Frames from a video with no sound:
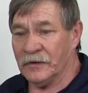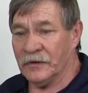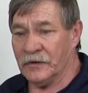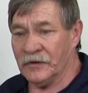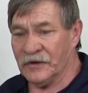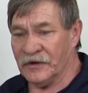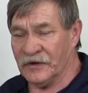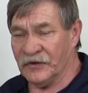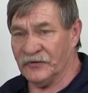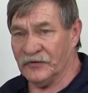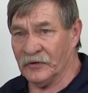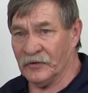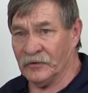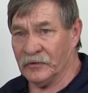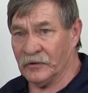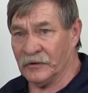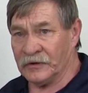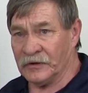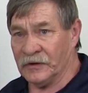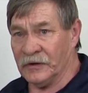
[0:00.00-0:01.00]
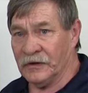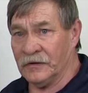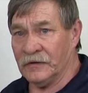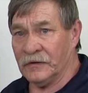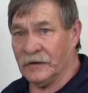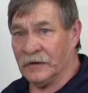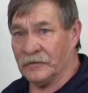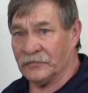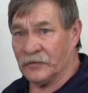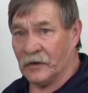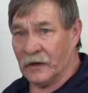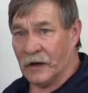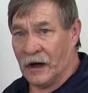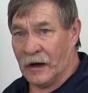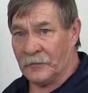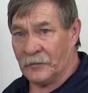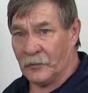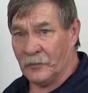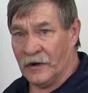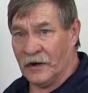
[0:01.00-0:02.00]
you need to look in at the
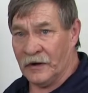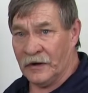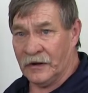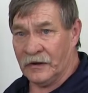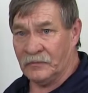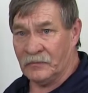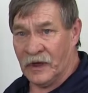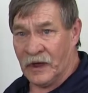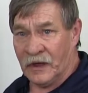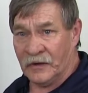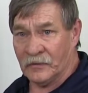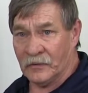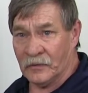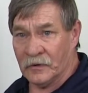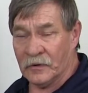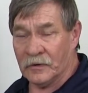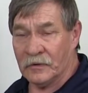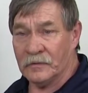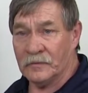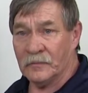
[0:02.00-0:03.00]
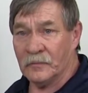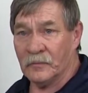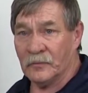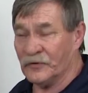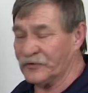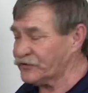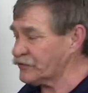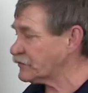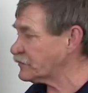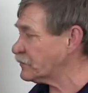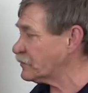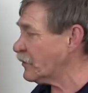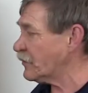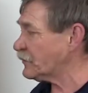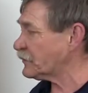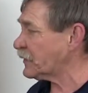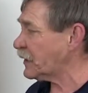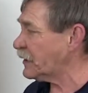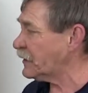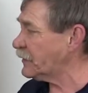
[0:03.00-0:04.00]
operating manual, which is
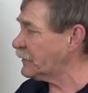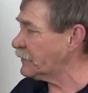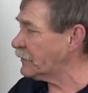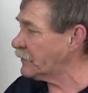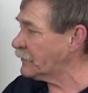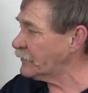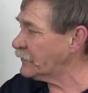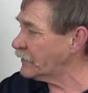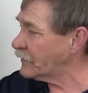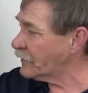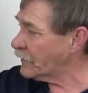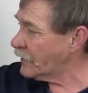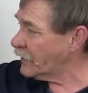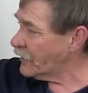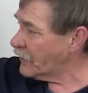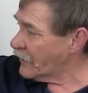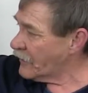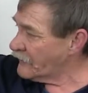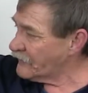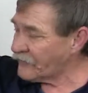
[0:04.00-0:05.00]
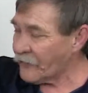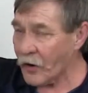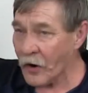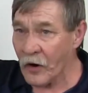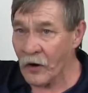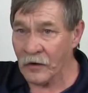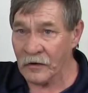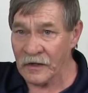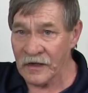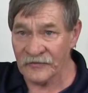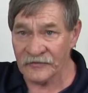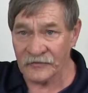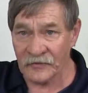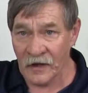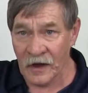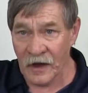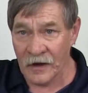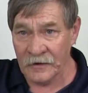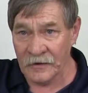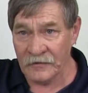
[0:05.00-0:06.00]
located on the far left
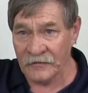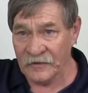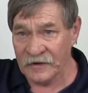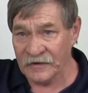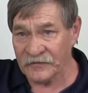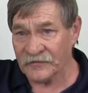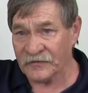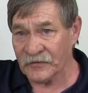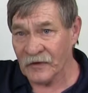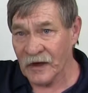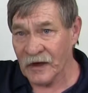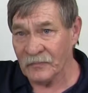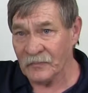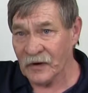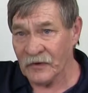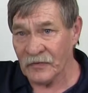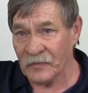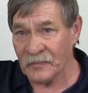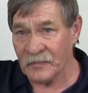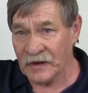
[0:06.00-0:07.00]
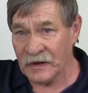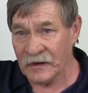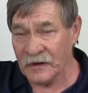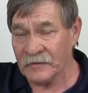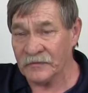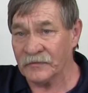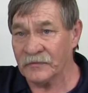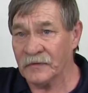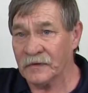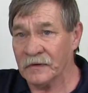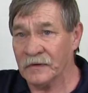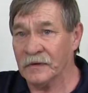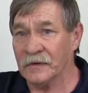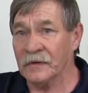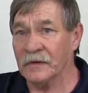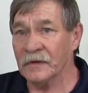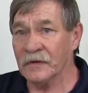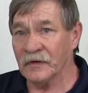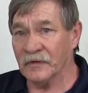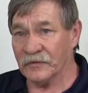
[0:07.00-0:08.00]
side and the inside by the bins
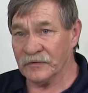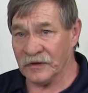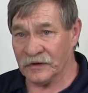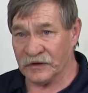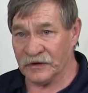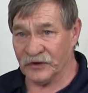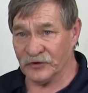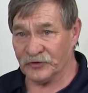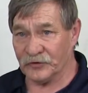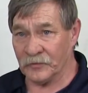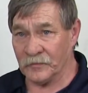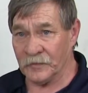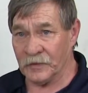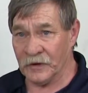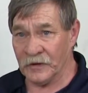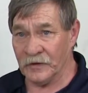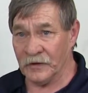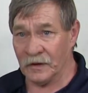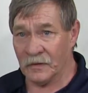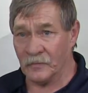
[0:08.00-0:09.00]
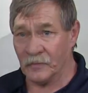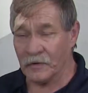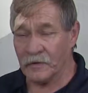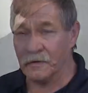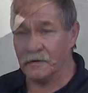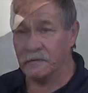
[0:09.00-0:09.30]
to get your PIN number.